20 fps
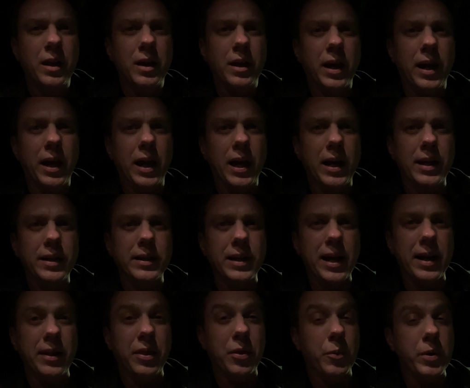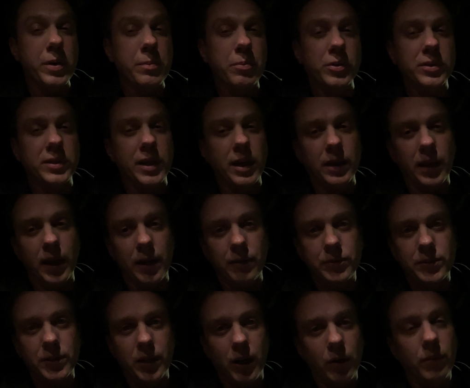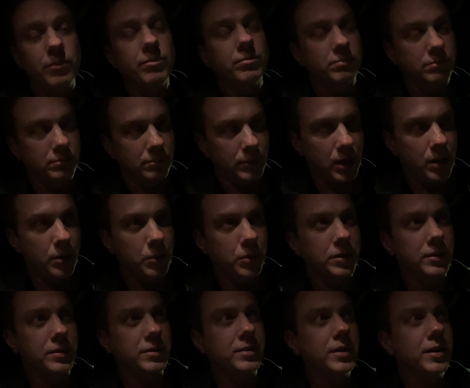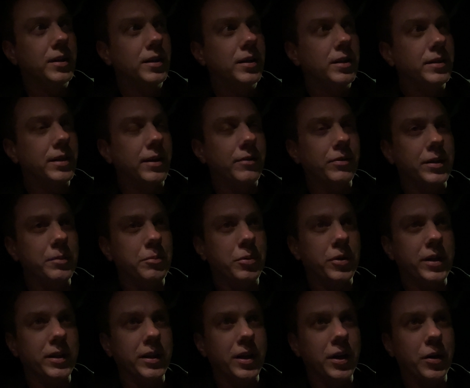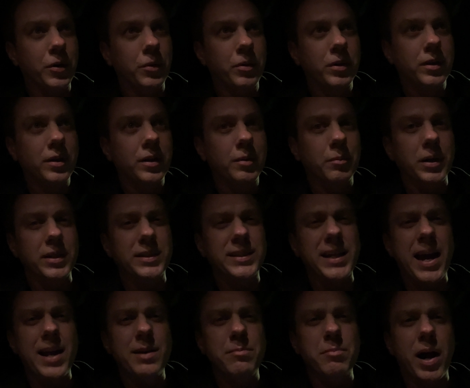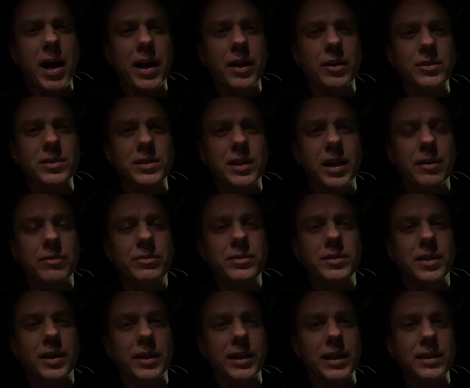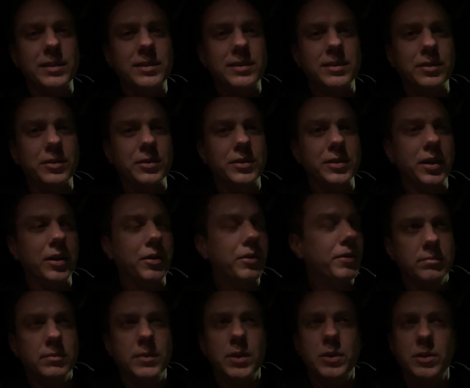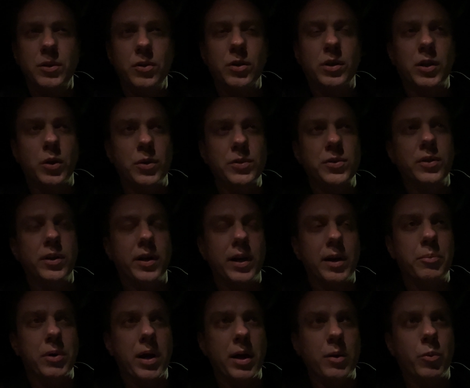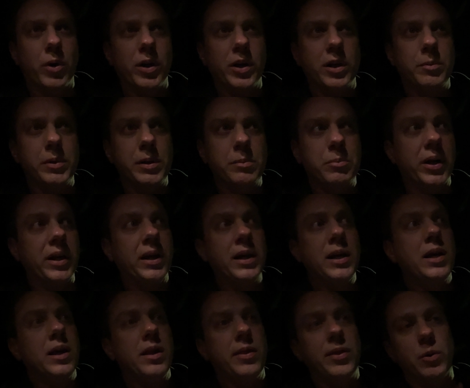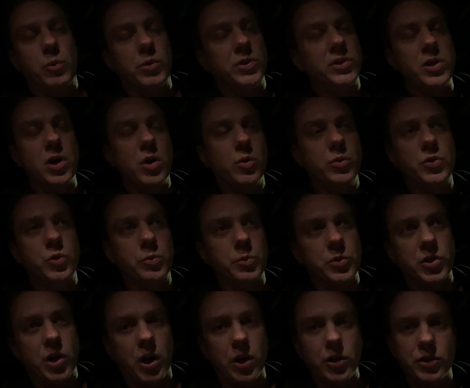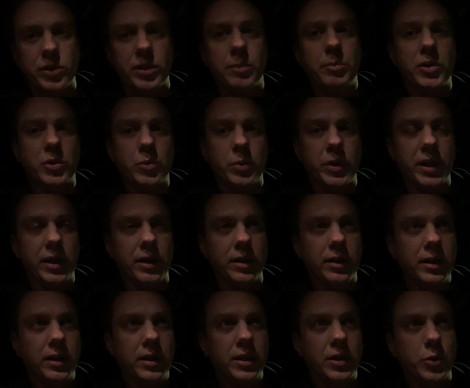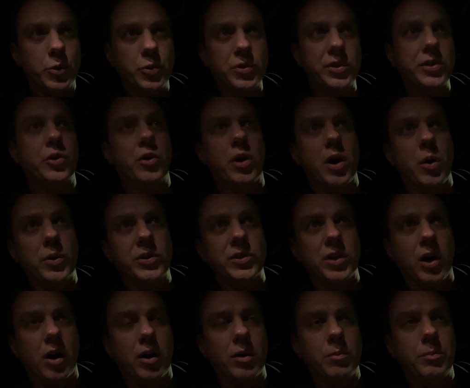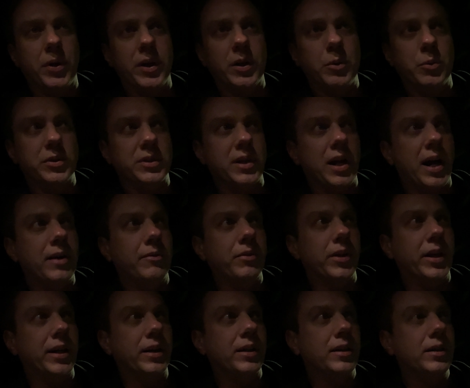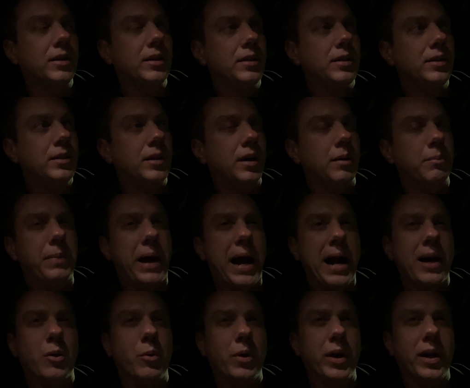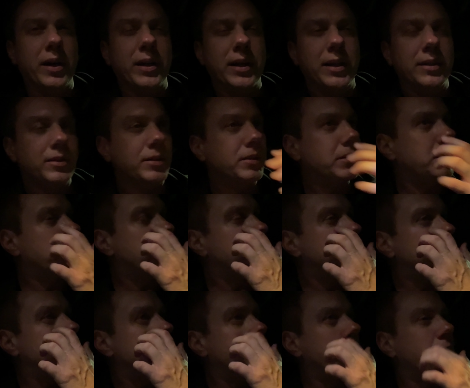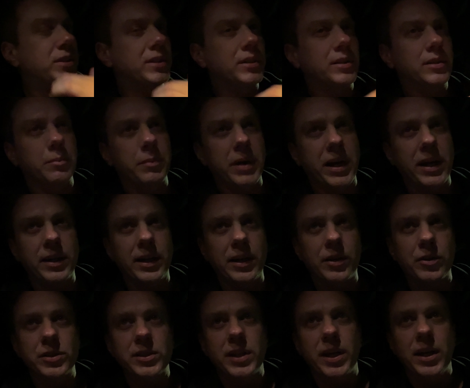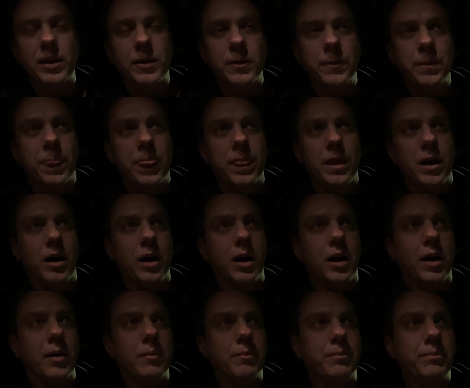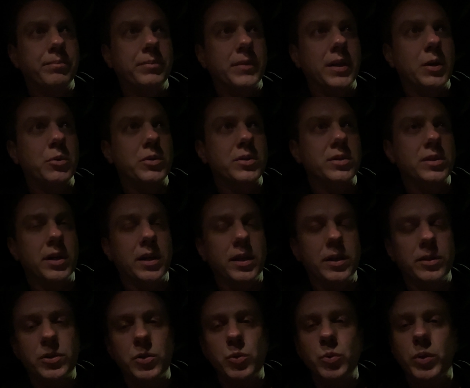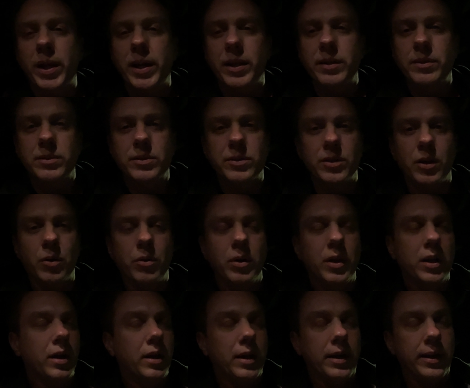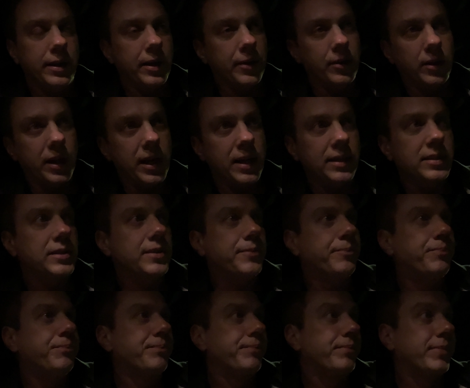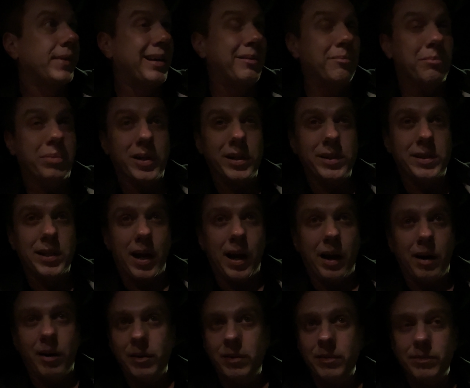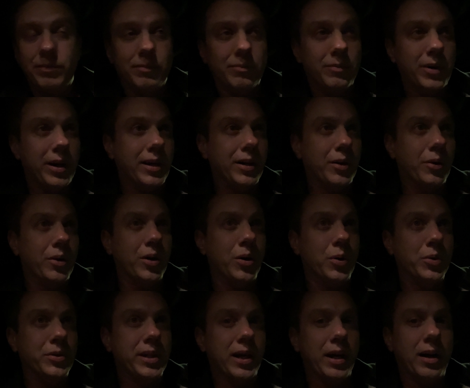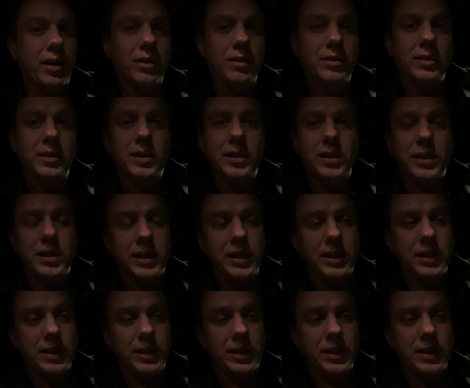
and I had three percent left. So it was definitely pretty low, but ten miles left, I guess, or so. A little closer than I probably wanted to be, but there was no Superchargers in between. Usually there always are, but it was kind of like a back way, I guess. It, was, it wasn't a main interstate. Um, it was a two lane. So nonetheless, pretty tired, ready to go to the hotel. It